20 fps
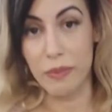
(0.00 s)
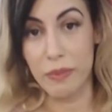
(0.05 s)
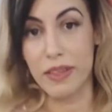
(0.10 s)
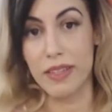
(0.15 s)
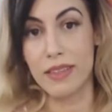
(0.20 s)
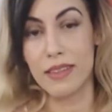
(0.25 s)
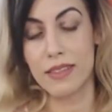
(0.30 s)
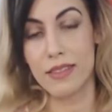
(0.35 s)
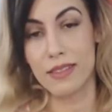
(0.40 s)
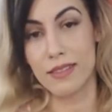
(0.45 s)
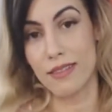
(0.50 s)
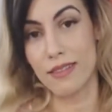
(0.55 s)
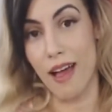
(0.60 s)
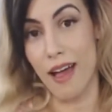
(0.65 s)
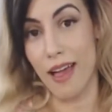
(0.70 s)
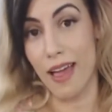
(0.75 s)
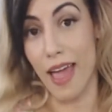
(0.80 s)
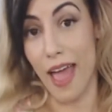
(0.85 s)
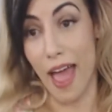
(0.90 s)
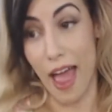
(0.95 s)
and this is
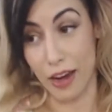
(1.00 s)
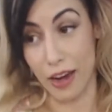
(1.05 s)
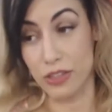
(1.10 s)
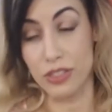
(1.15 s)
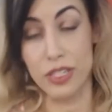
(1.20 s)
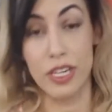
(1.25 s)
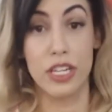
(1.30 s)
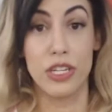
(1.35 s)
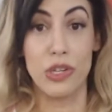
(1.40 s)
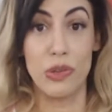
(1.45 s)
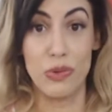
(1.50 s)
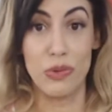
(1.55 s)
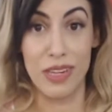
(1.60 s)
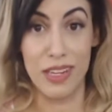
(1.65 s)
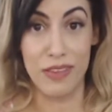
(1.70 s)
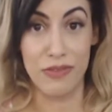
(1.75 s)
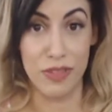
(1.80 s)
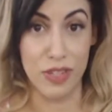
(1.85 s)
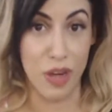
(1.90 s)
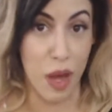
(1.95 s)
not actually a unique
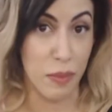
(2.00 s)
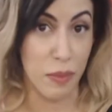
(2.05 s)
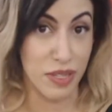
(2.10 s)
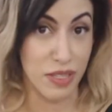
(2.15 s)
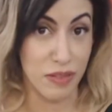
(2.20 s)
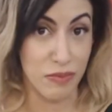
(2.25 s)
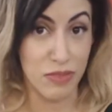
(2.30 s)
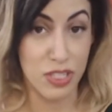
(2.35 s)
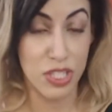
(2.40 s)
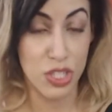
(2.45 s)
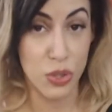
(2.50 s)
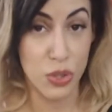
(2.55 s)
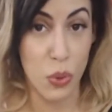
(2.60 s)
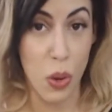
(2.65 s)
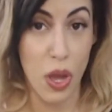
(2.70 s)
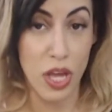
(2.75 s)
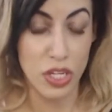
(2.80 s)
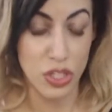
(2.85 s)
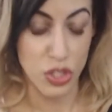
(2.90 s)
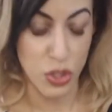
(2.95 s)
phenomenon to
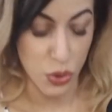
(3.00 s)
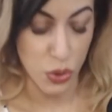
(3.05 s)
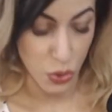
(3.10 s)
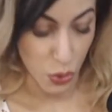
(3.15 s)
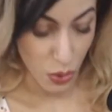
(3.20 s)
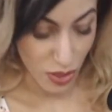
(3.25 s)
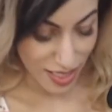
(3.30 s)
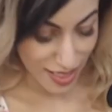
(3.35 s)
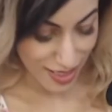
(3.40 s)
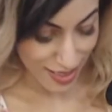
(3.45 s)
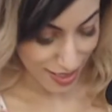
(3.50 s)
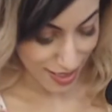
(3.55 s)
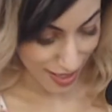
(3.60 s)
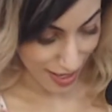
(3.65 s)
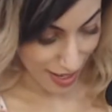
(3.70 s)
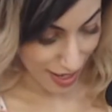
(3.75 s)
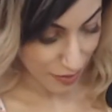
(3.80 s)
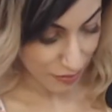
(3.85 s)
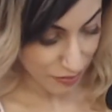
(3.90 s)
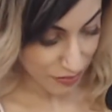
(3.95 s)
New York
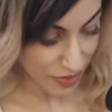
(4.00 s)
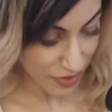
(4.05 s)
City.